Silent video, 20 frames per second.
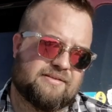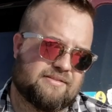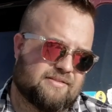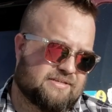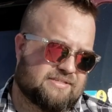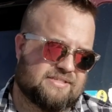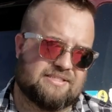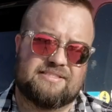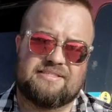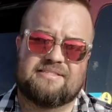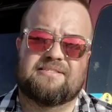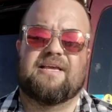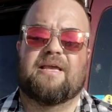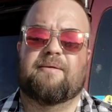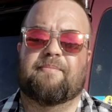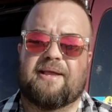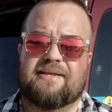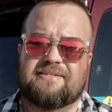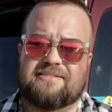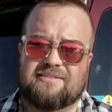This is the
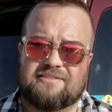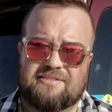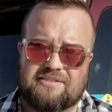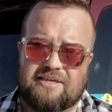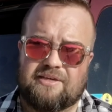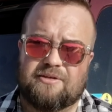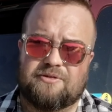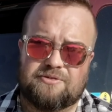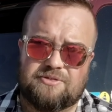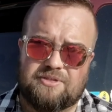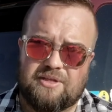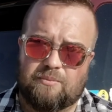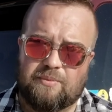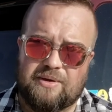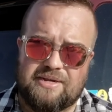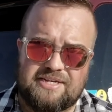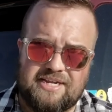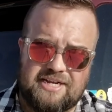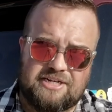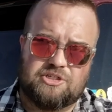same basic skills that
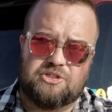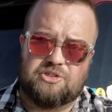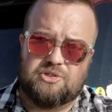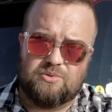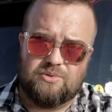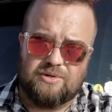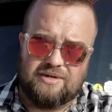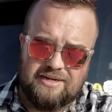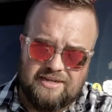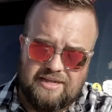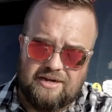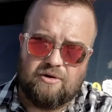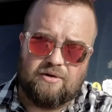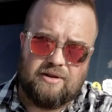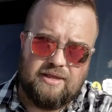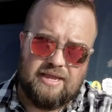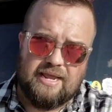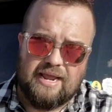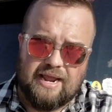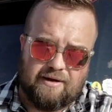we teach to
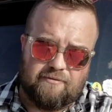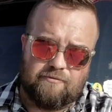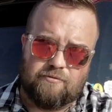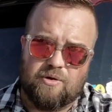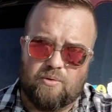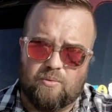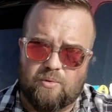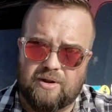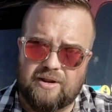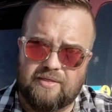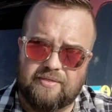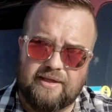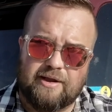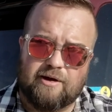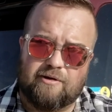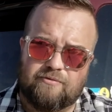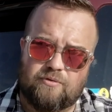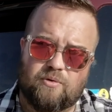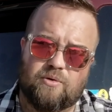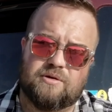literally everyone in the
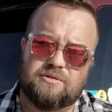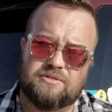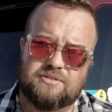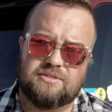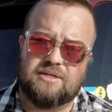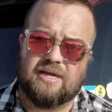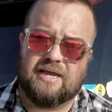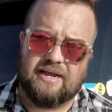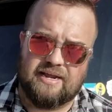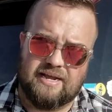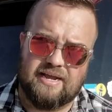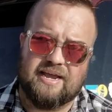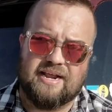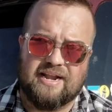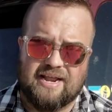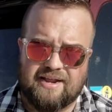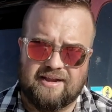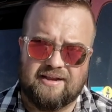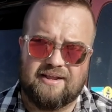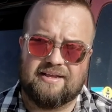Air Force,
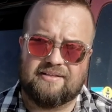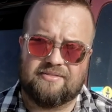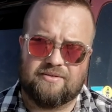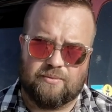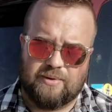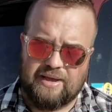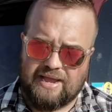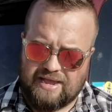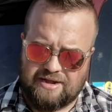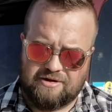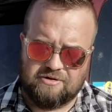and the way I